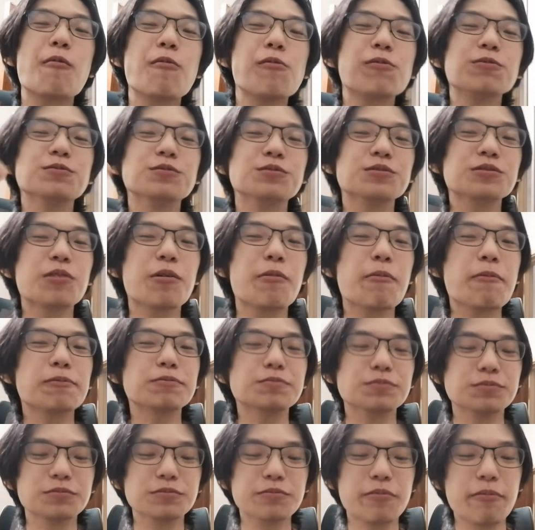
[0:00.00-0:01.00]

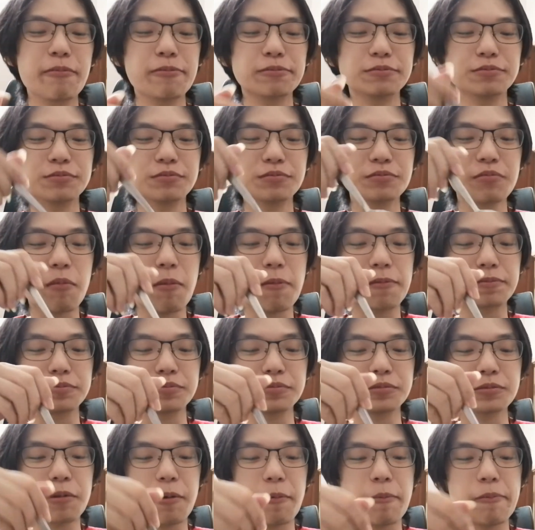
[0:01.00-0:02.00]
Strongly
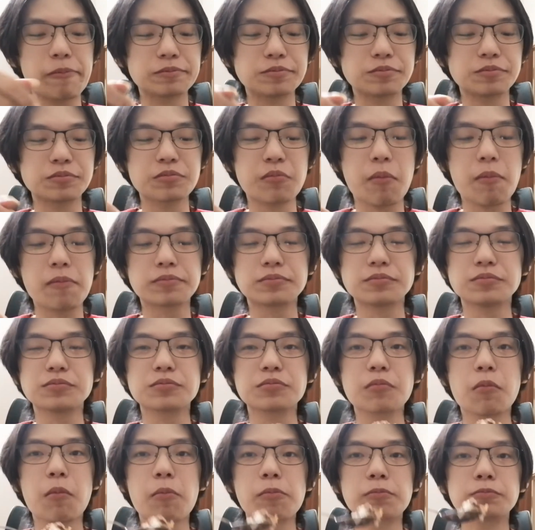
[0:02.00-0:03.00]
recommended.
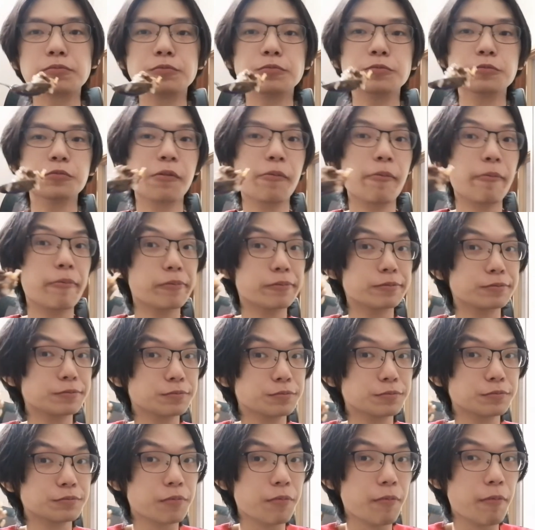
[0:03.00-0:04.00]
Very authentic
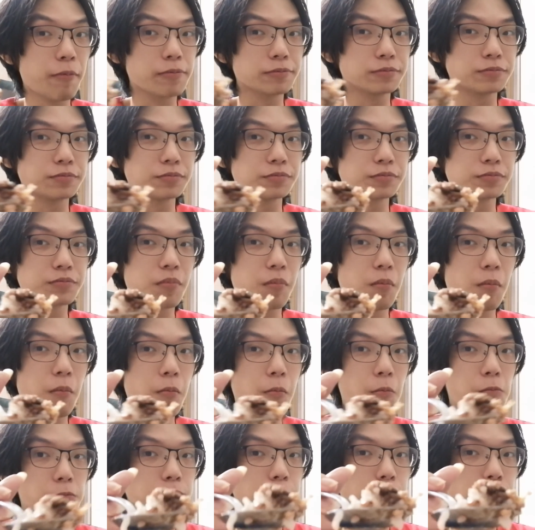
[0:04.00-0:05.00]
Malaysian
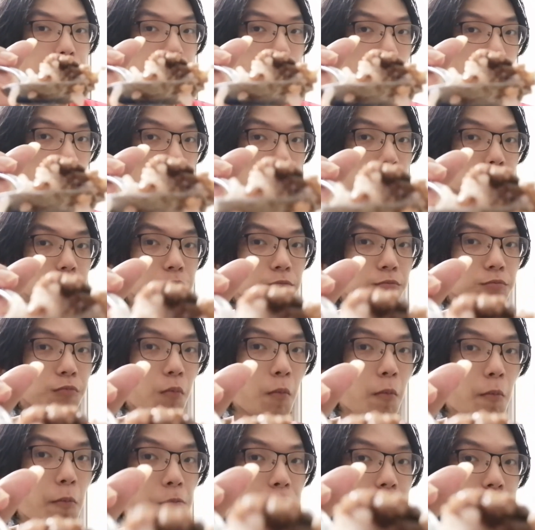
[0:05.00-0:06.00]
cuisine.
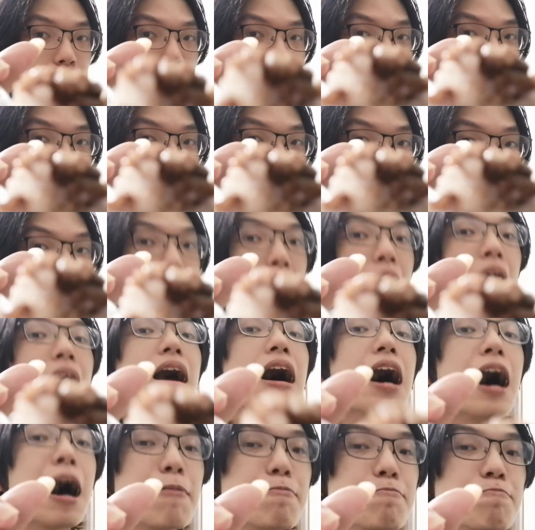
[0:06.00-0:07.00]
We should
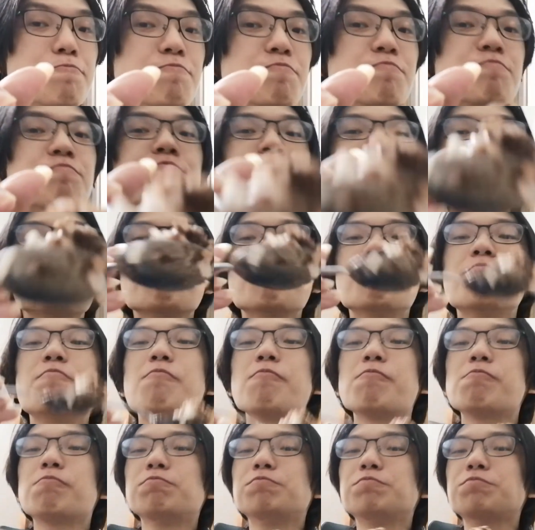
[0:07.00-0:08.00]
promote this to
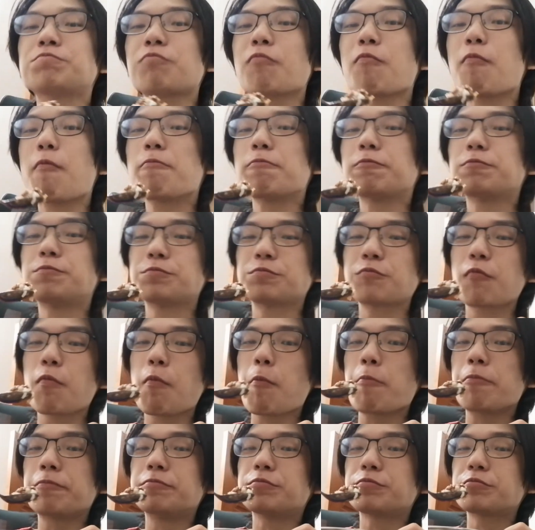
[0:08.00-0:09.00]
all around the
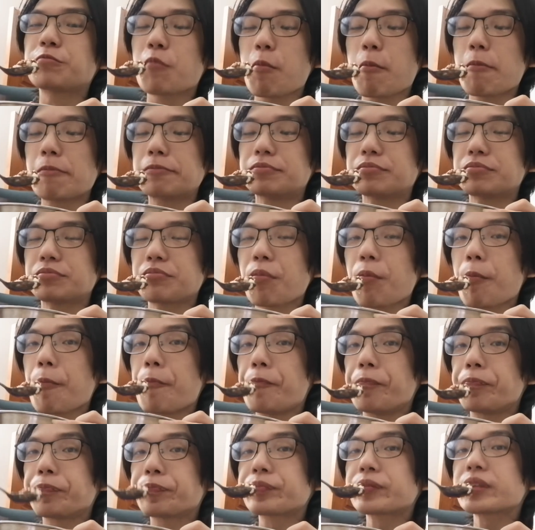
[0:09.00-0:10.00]
world so that our
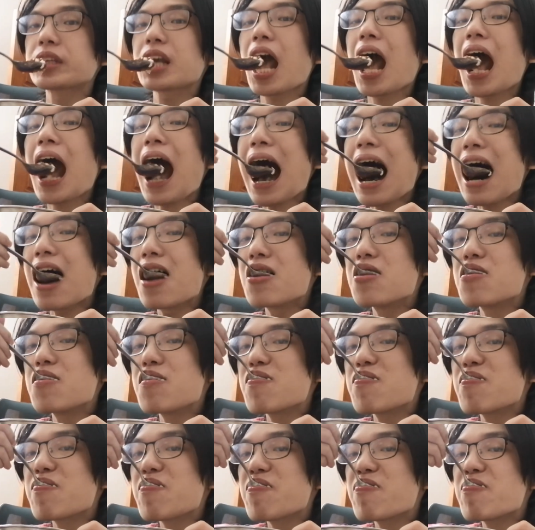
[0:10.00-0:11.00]
international
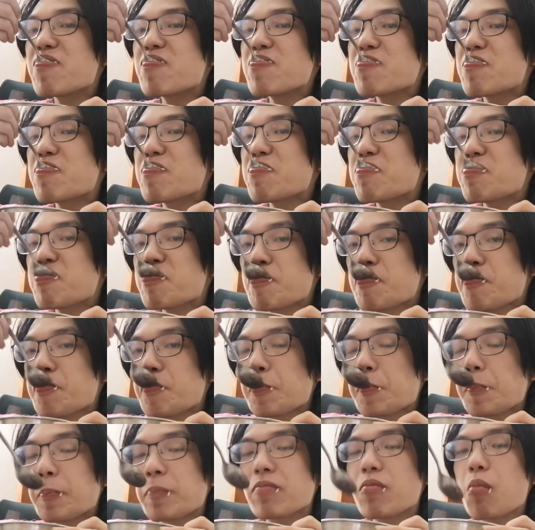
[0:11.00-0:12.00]
audiences will
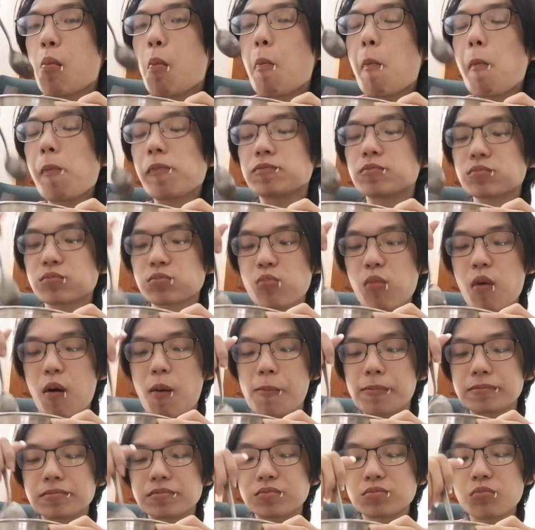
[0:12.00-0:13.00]
enjoy
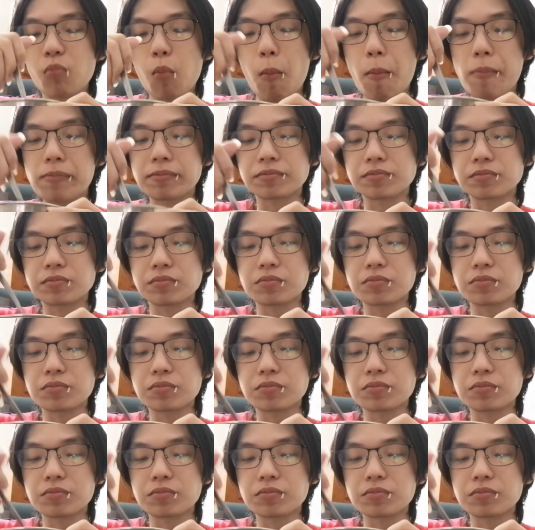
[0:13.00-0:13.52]
Milo fried rice.